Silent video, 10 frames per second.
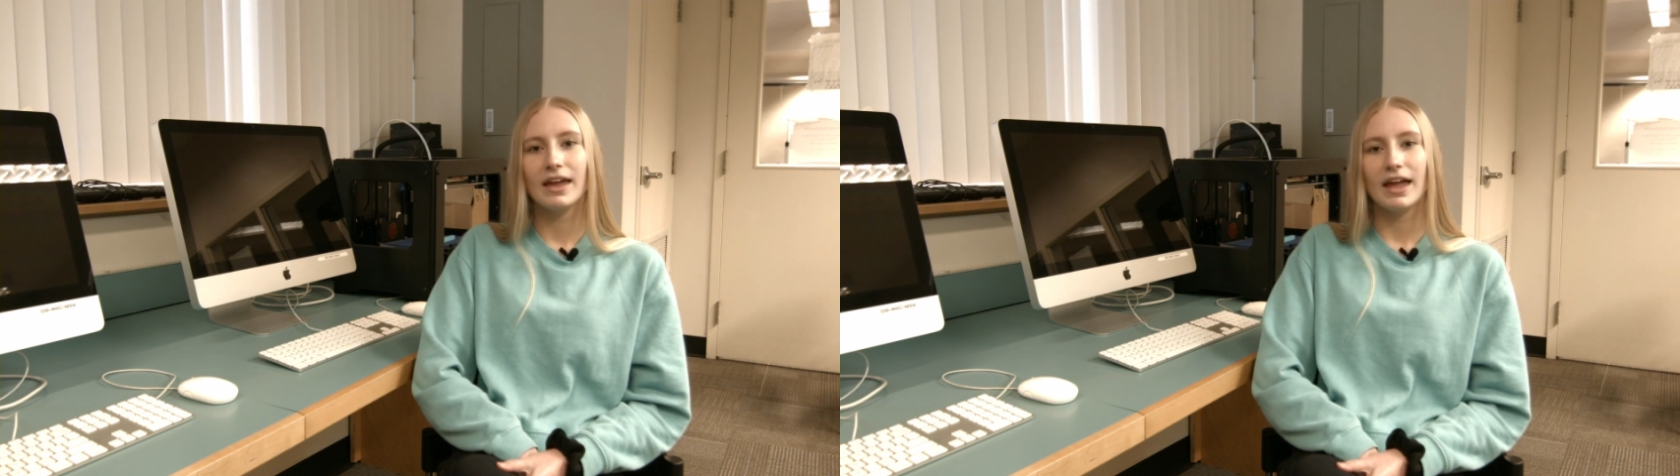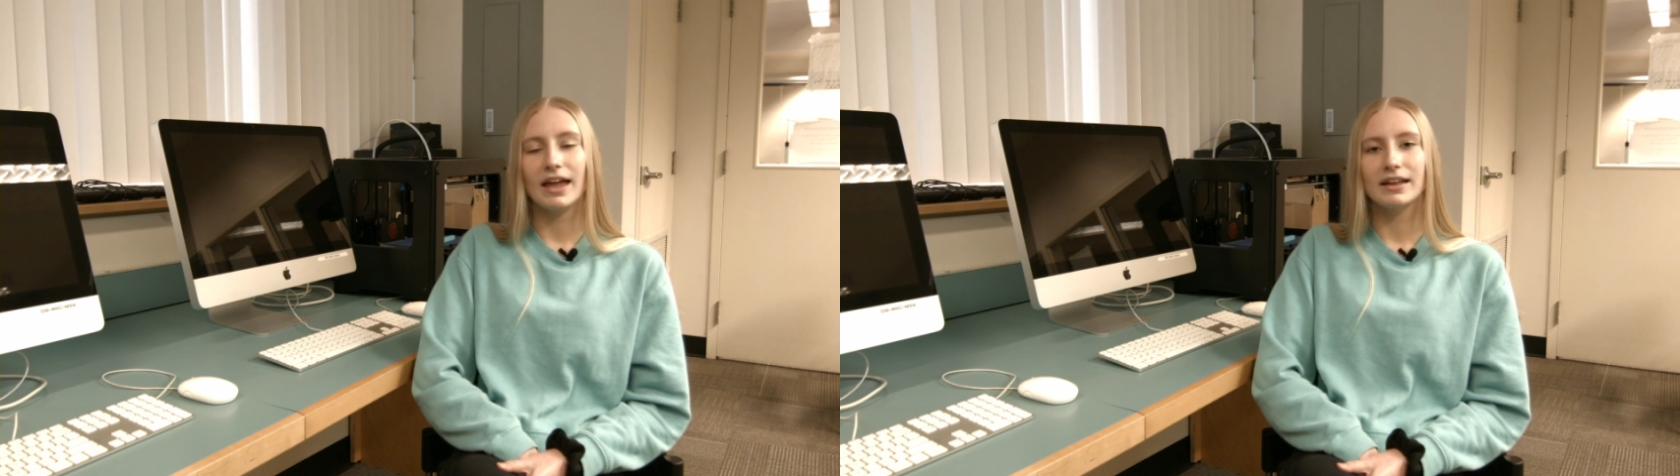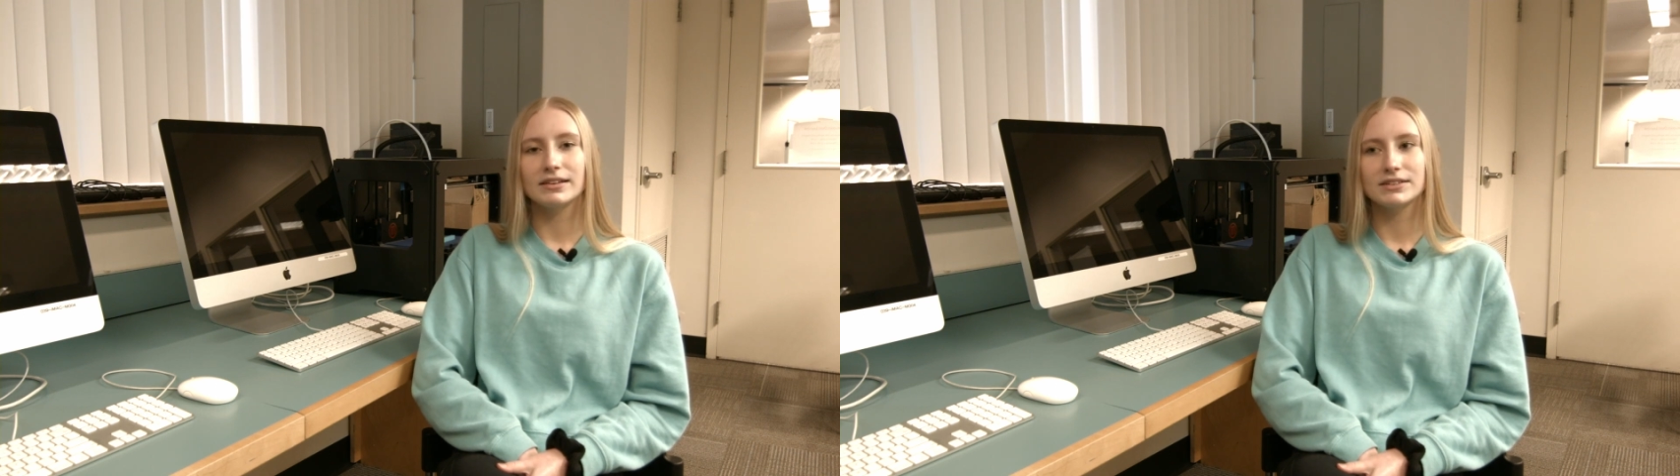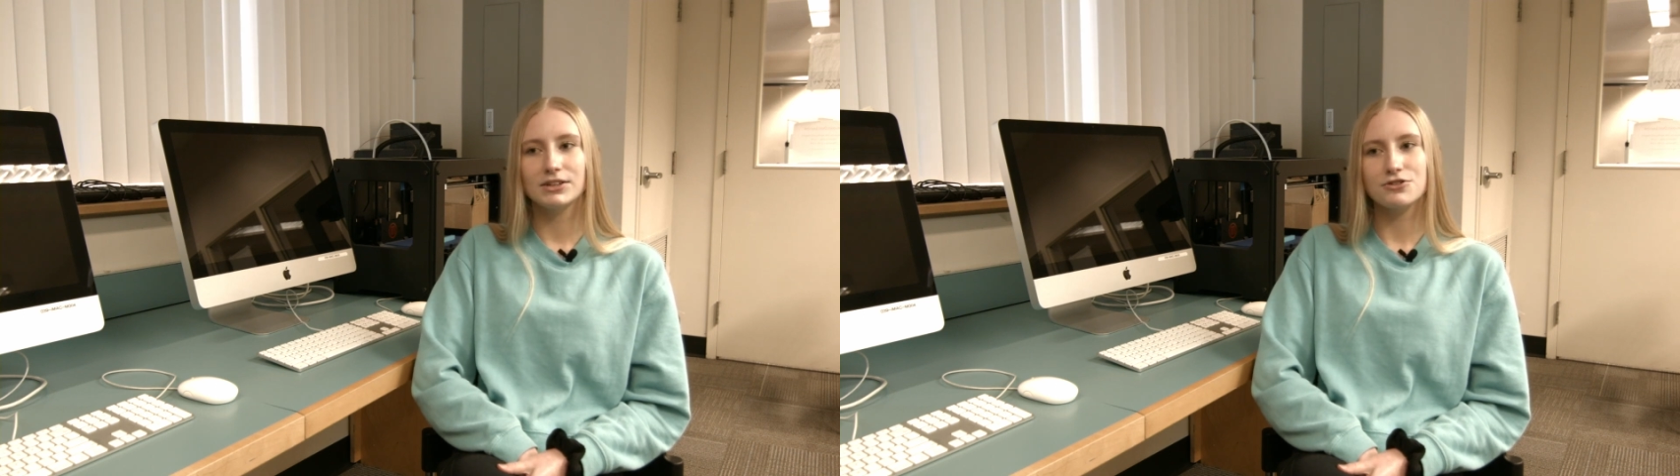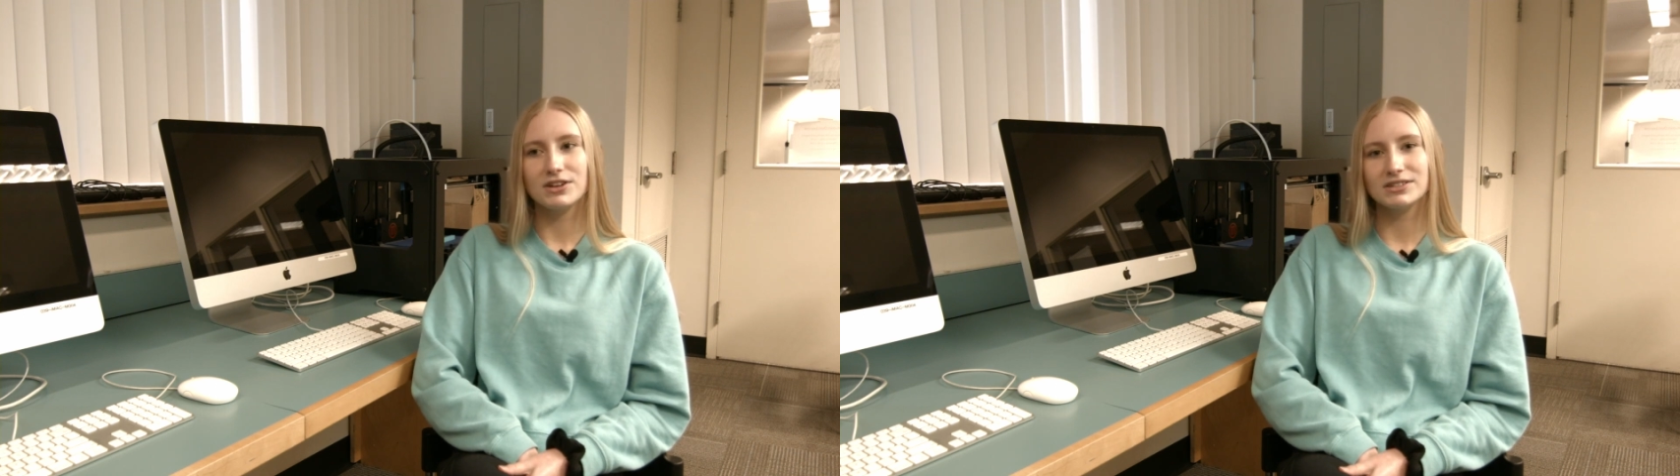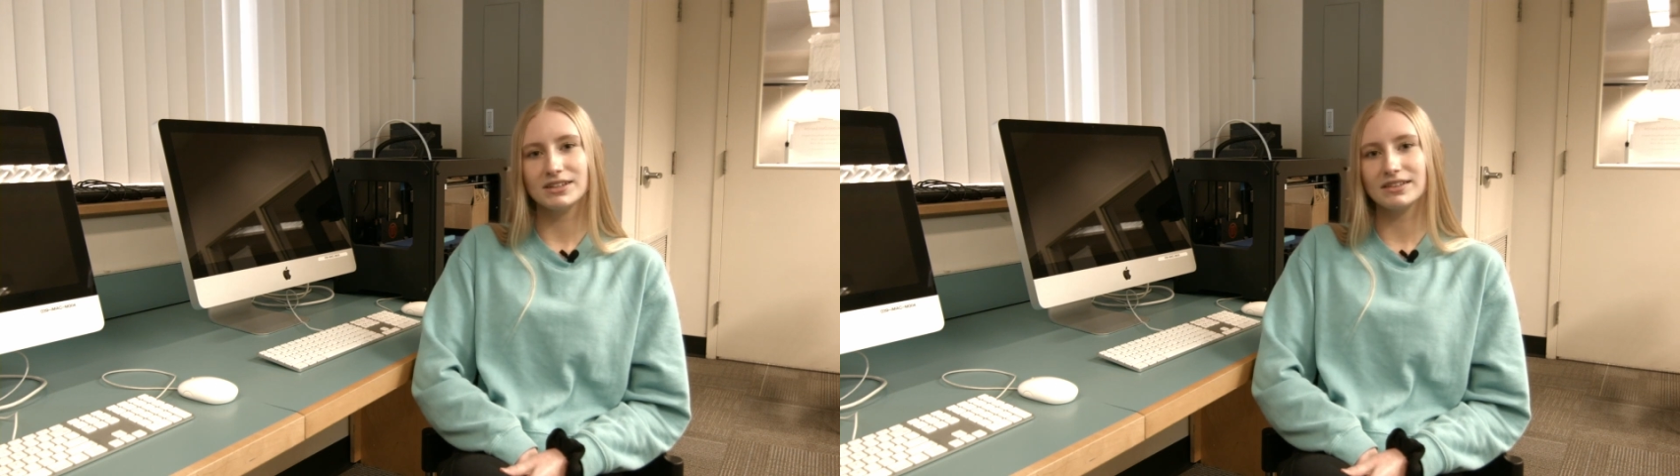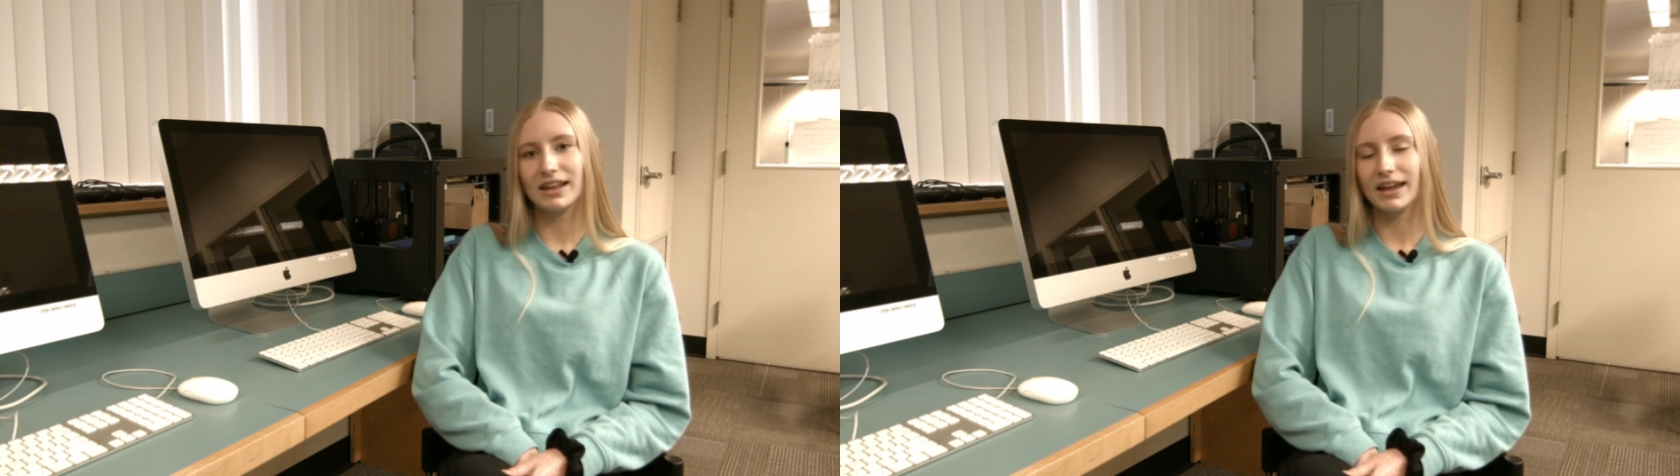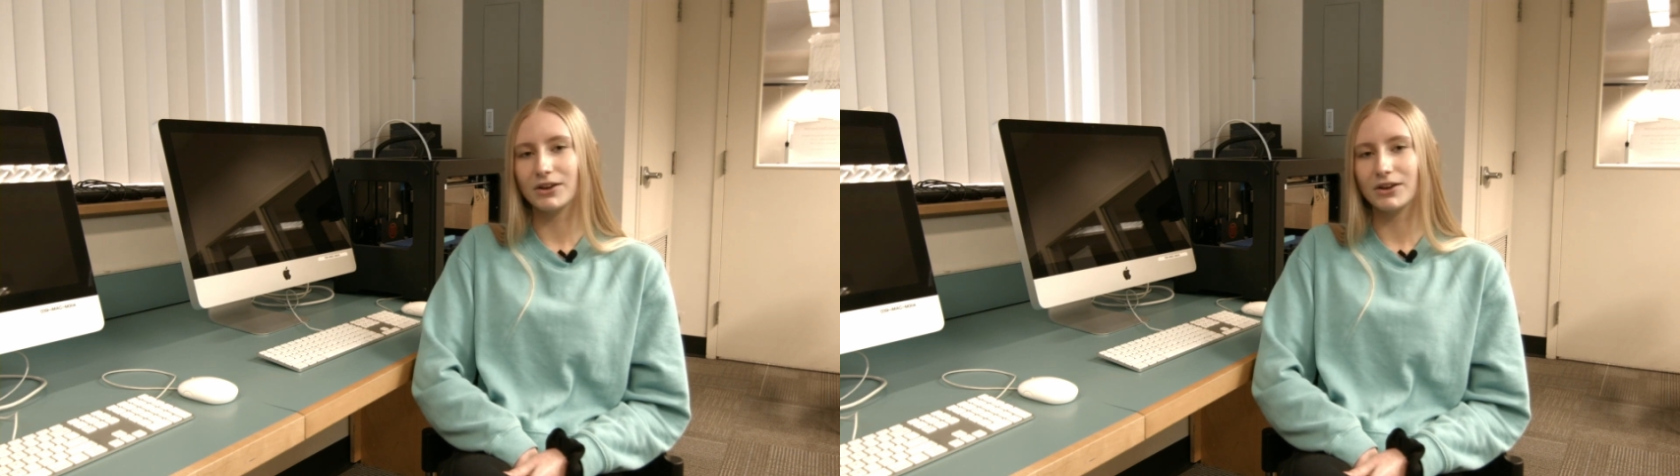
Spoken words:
and suggested that I